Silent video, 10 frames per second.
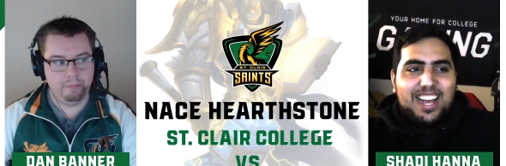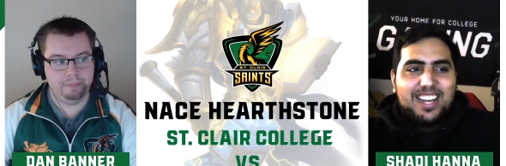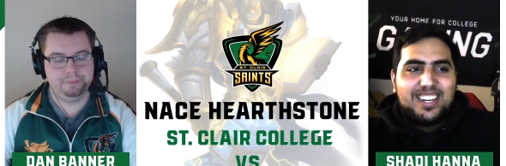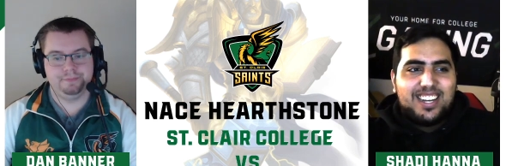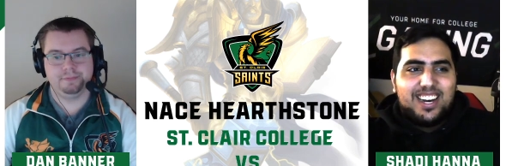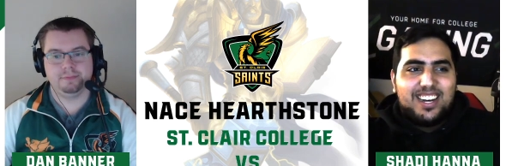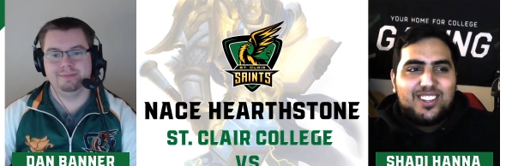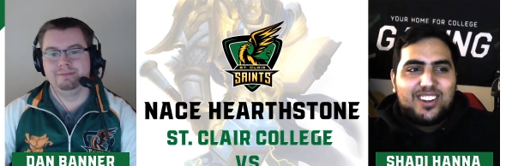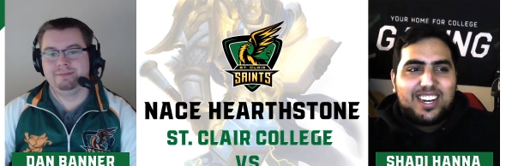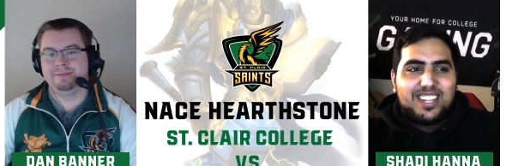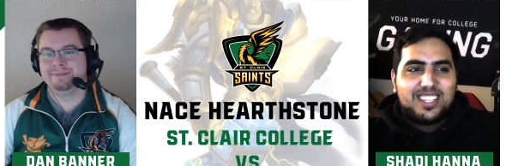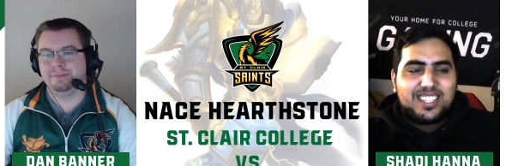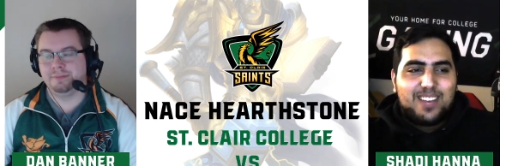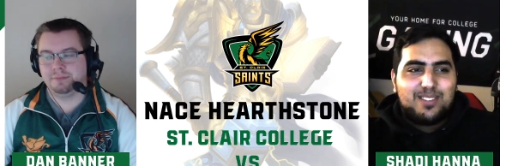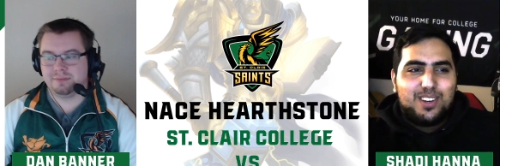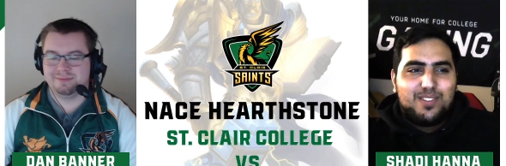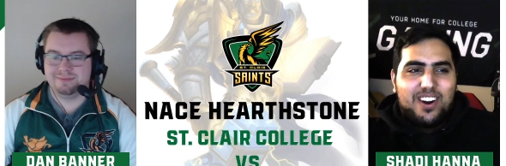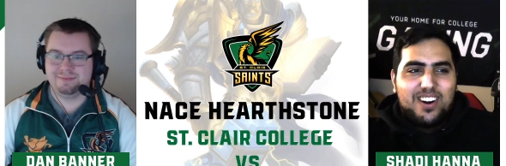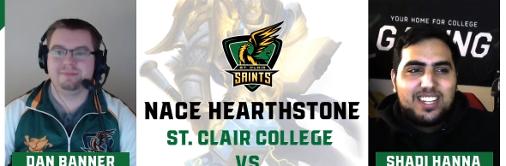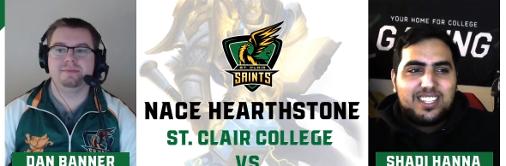Speaker 1: and uh, looking at this game so
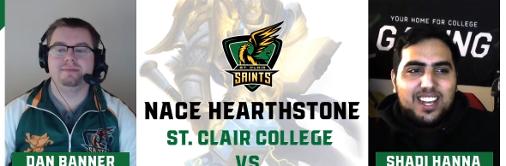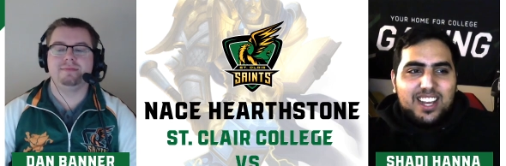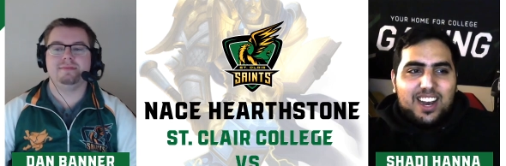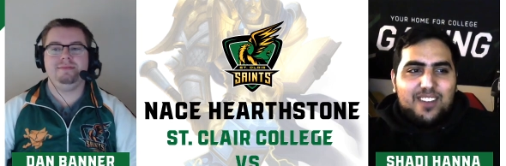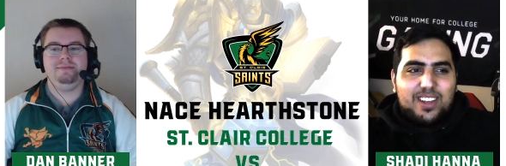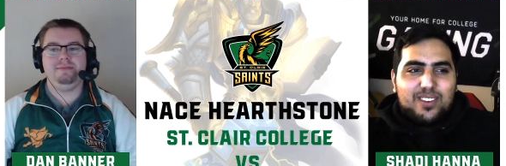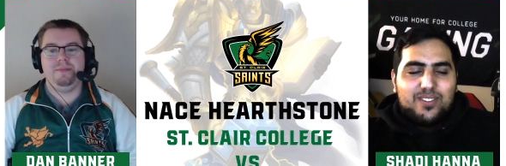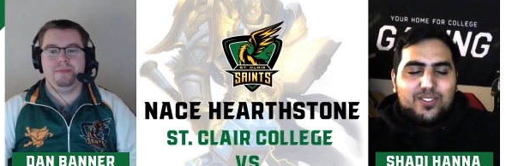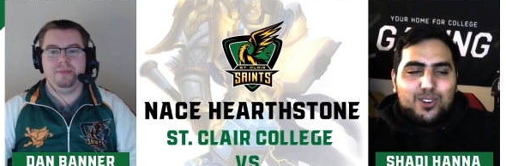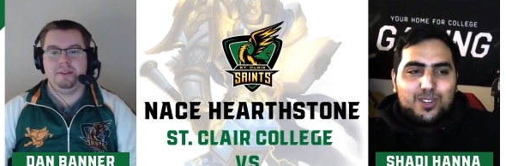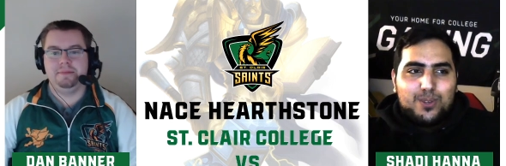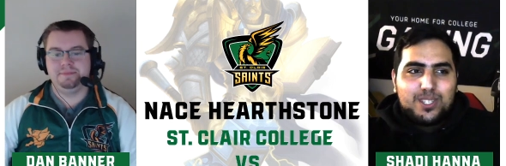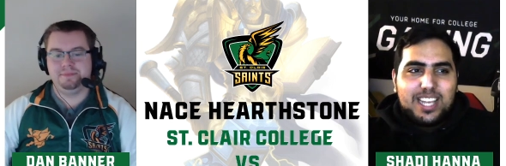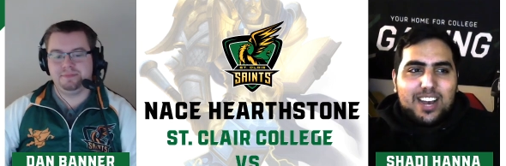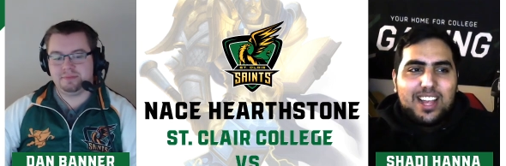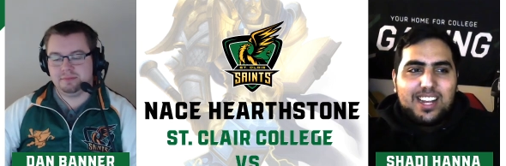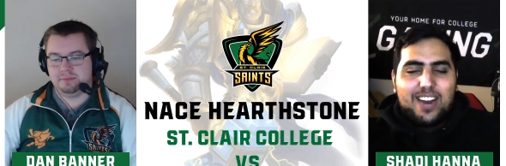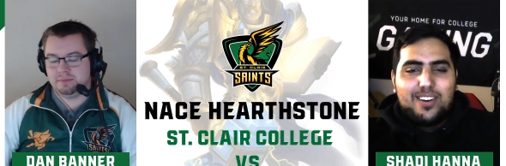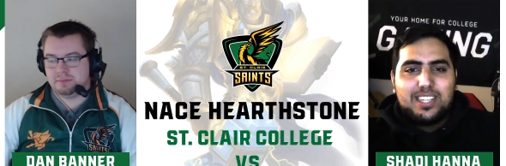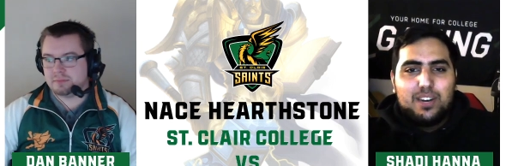far, it, I mean, we'll we'll see how that
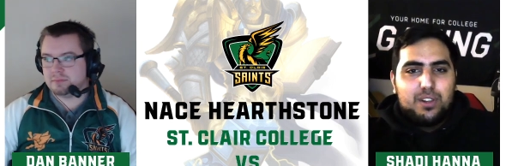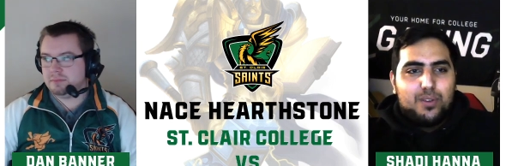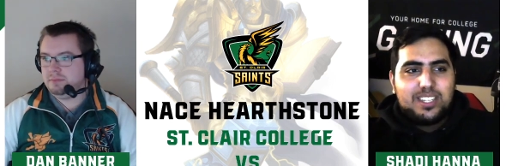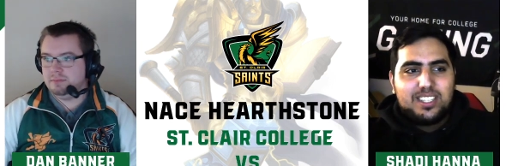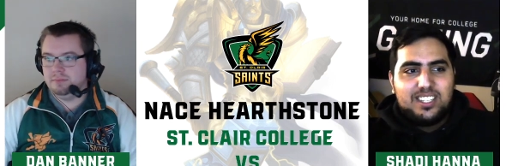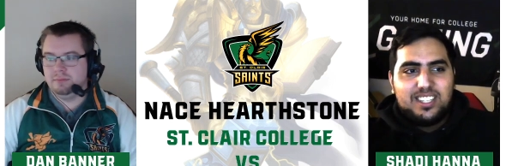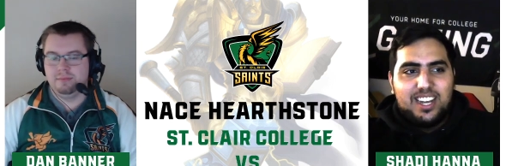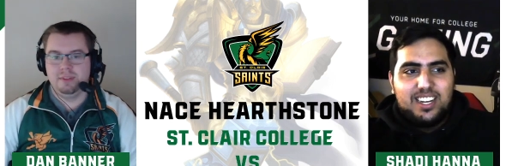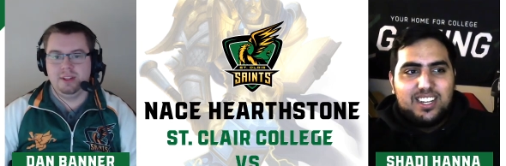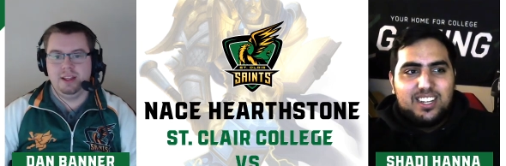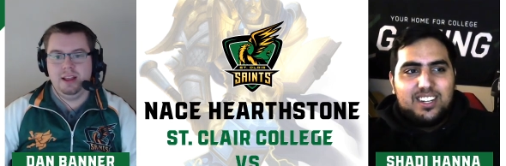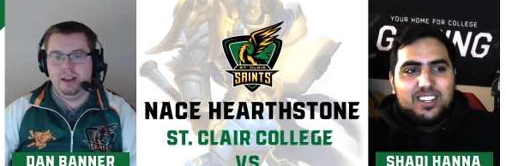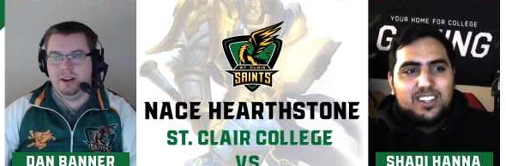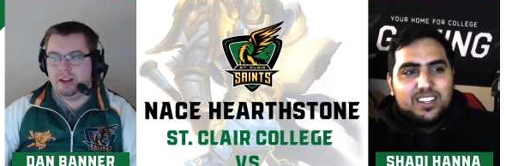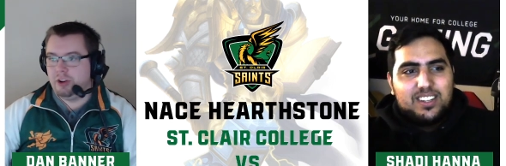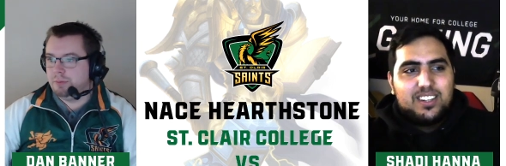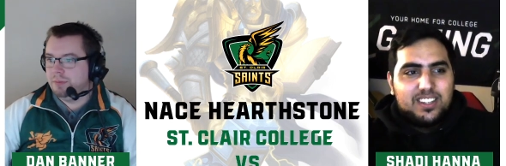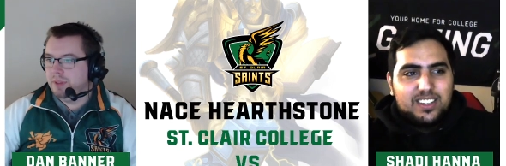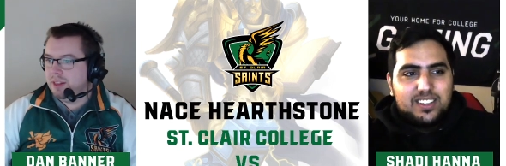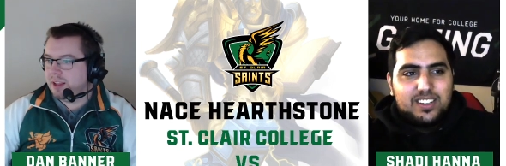carries out for the rest of the set.
Speaker 2: I know,
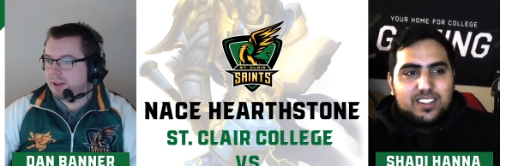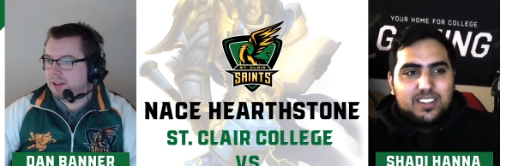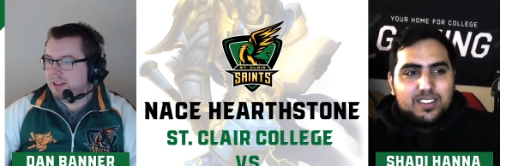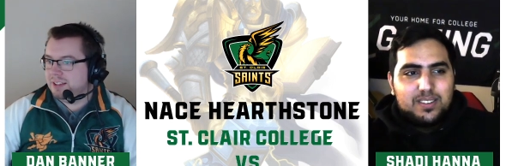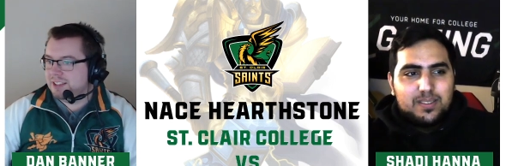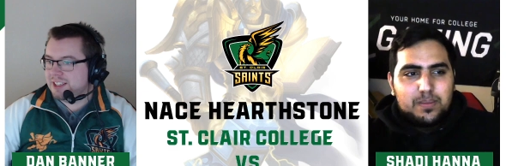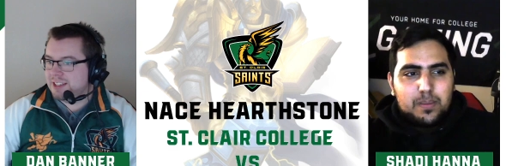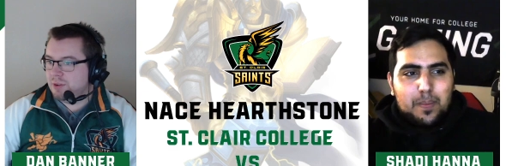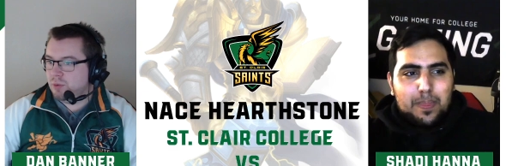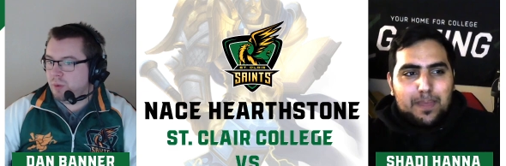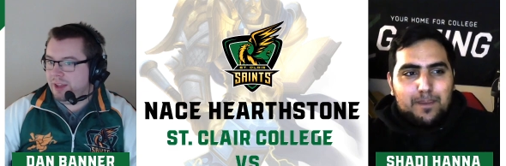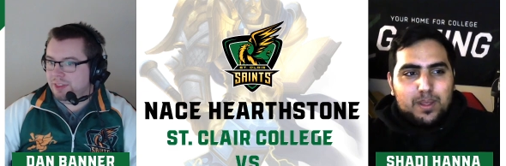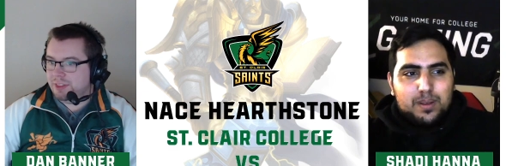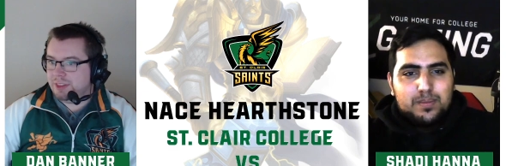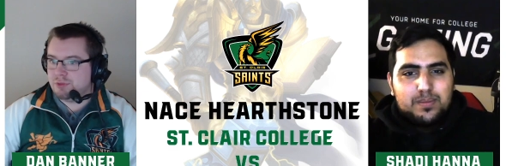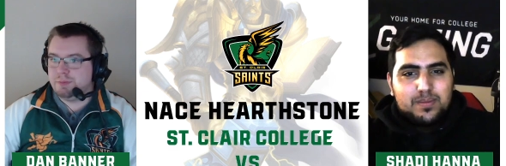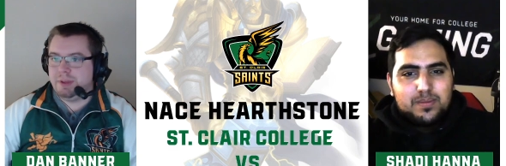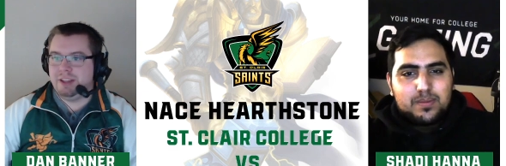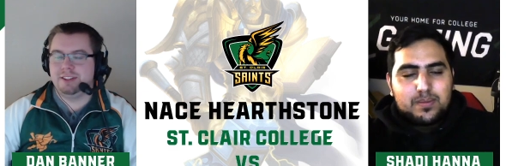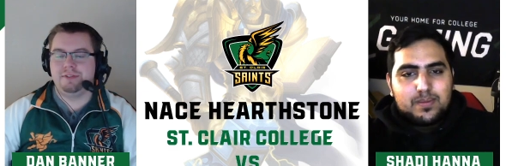like just the way that this was being
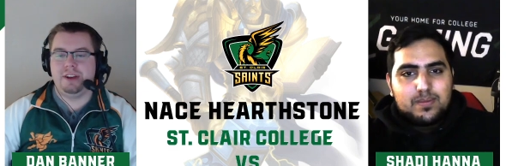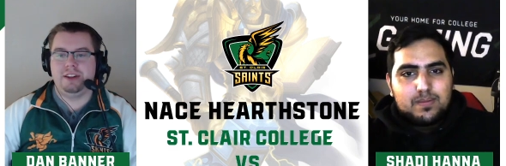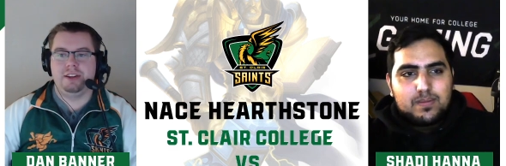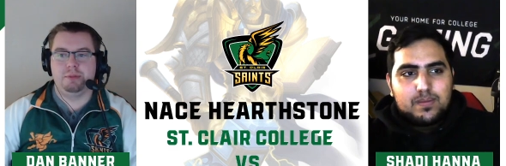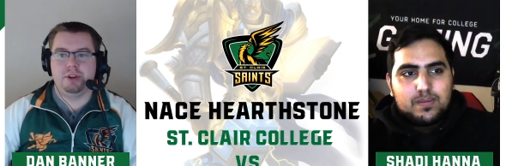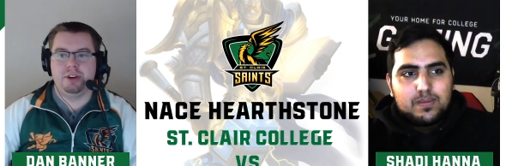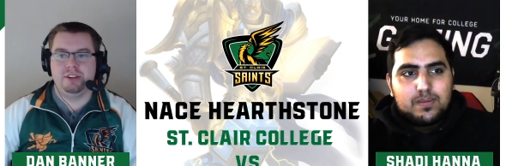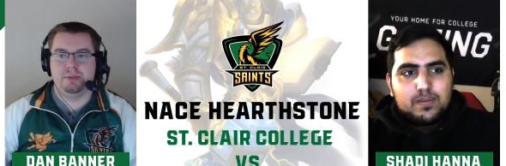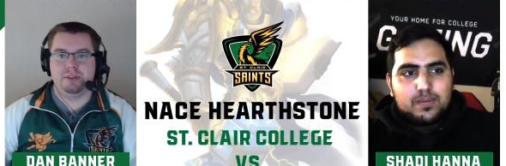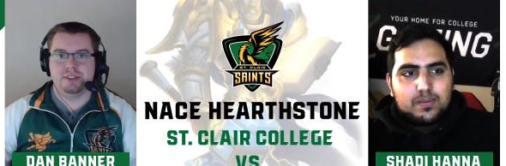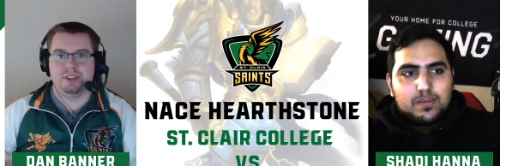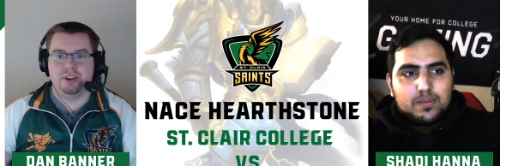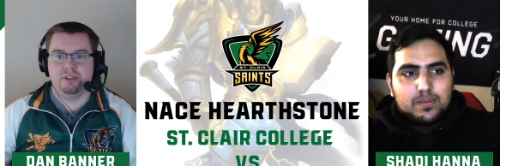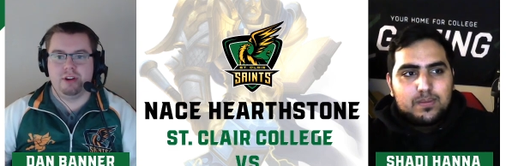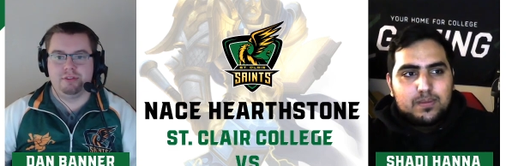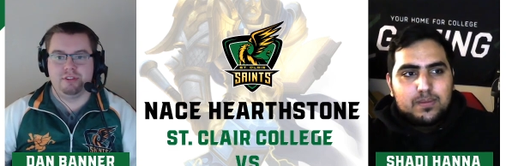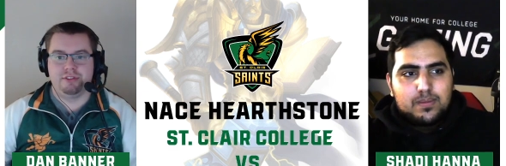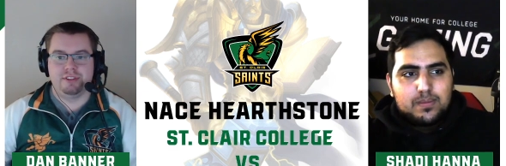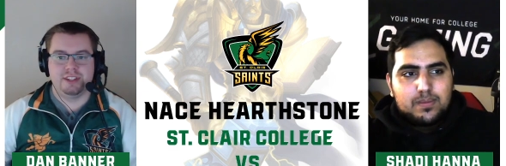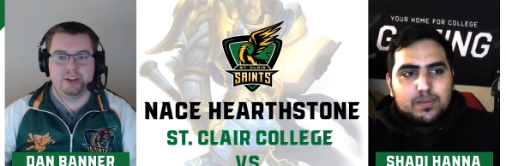defended. I'm going to use a bit of a StarCraft reference
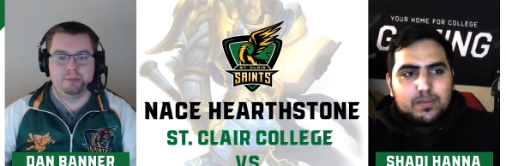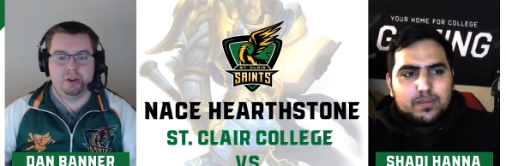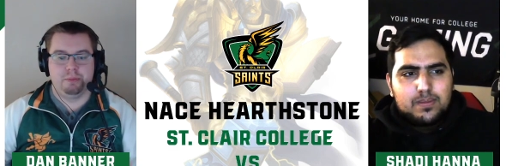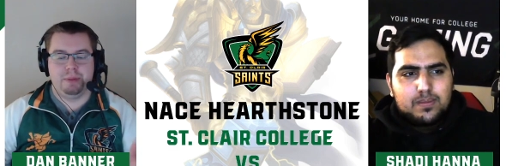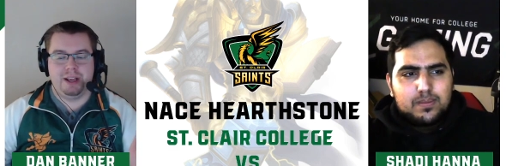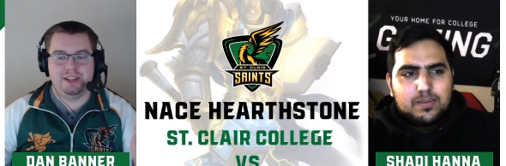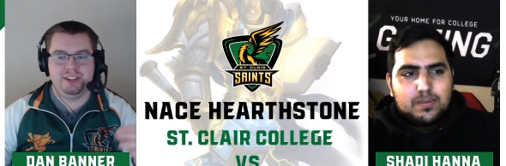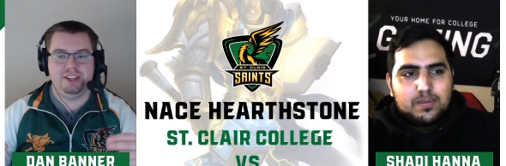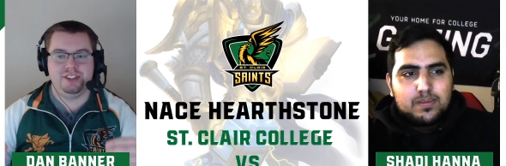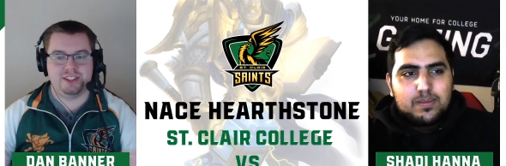here, but you're basically just